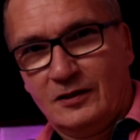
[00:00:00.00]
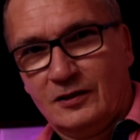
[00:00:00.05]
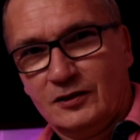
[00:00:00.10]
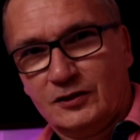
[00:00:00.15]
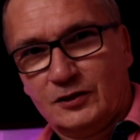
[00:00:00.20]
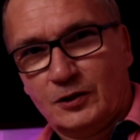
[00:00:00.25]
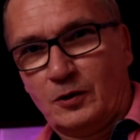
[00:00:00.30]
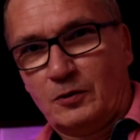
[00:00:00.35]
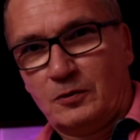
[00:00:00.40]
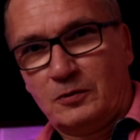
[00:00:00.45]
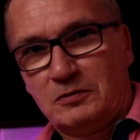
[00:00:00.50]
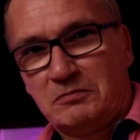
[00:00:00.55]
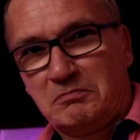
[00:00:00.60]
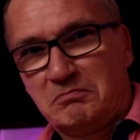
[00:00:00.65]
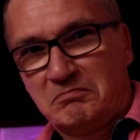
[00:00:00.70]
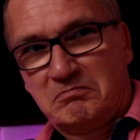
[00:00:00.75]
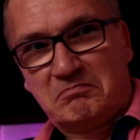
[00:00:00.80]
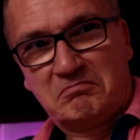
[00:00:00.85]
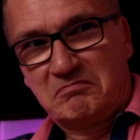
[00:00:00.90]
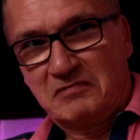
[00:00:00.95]
So
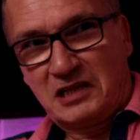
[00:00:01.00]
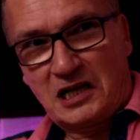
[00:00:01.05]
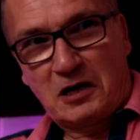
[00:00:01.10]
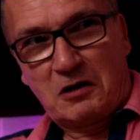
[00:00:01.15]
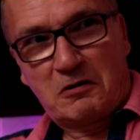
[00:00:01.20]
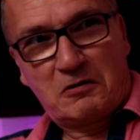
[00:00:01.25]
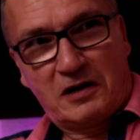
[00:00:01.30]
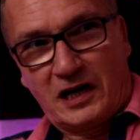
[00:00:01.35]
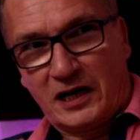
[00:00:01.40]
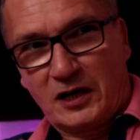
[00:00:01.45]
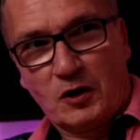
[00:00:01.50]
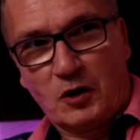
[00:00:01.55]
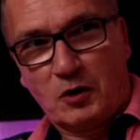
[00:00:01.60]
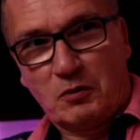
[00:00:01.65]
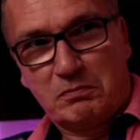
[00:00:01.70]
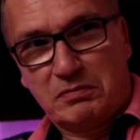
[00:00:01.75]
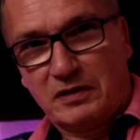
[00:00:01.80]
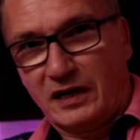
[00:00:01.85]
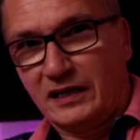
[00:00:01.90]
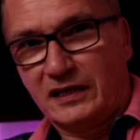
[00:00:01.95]
now I
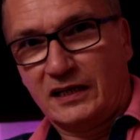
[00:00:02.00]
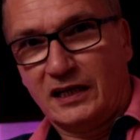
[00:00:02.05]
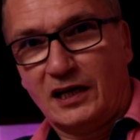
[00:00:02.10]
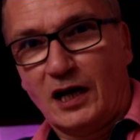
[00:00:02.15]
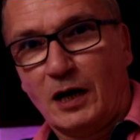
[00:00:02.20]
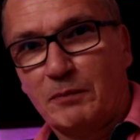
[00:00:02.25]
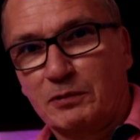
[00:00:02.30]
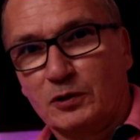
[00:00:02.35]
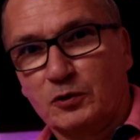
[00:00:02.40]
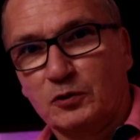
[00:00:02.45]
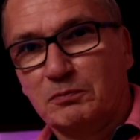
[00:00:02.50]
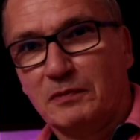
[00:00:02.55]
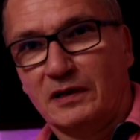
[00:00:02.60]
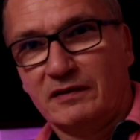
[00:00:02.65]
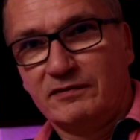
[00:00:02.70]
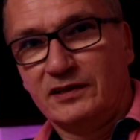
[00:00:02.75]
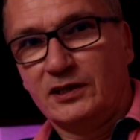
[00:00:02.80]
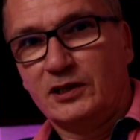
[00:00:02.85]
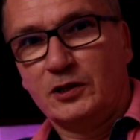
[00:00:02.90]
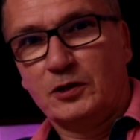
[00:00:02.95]
hope I can upload my
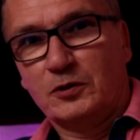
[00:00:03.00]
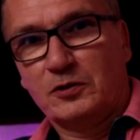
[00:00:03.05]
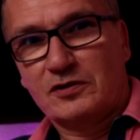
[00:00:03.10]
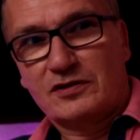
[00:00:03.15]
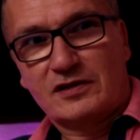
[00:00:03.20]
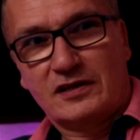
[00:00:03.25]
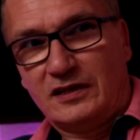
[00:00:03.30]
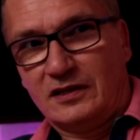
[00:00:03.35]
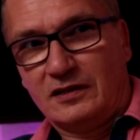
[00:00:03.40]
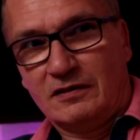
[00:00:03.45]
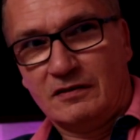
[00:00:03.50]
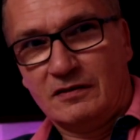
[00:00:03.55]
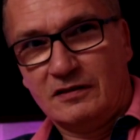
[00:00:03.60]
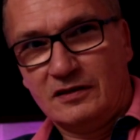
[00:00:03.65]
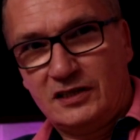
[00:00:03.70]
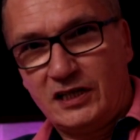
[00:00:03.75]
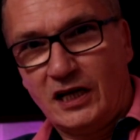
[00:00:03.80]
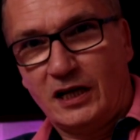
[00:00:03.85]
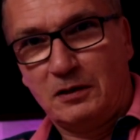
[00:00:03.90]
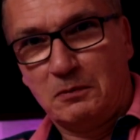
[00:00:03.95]
videos in
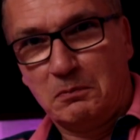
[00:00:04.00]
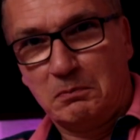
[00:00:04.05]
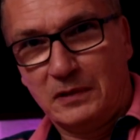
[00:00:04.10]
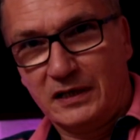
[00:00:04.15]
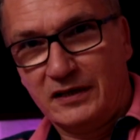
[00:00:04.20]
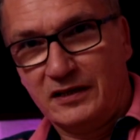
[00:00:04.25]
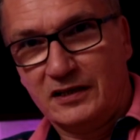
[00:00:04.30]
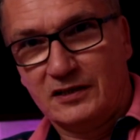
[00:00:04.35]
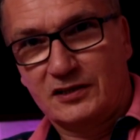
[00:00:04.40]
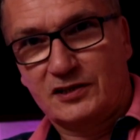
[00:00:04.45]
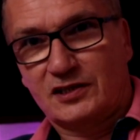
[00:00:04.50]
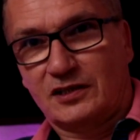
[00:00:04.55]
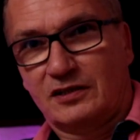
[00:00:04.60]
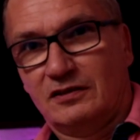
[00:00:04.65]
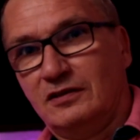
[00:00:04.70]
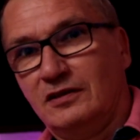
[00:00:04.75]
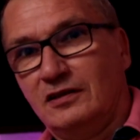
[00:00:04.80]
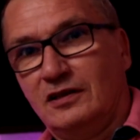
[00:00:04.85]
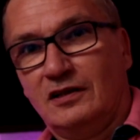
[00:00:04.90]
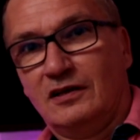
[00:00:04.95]
10 minutes
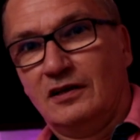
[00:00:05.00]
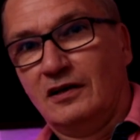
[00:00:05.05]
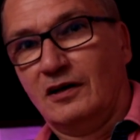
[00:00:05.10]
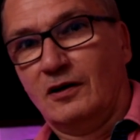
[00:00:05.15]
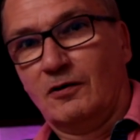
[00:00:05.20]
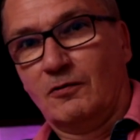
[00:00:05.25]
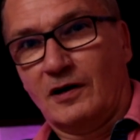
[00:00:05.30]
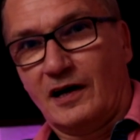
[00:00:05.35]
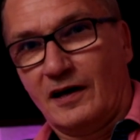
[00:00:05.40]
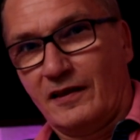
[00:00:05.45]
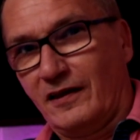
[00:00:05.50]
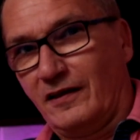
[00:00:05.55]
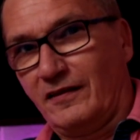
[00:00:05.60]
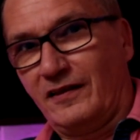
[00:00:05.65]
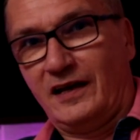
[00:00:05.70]
rather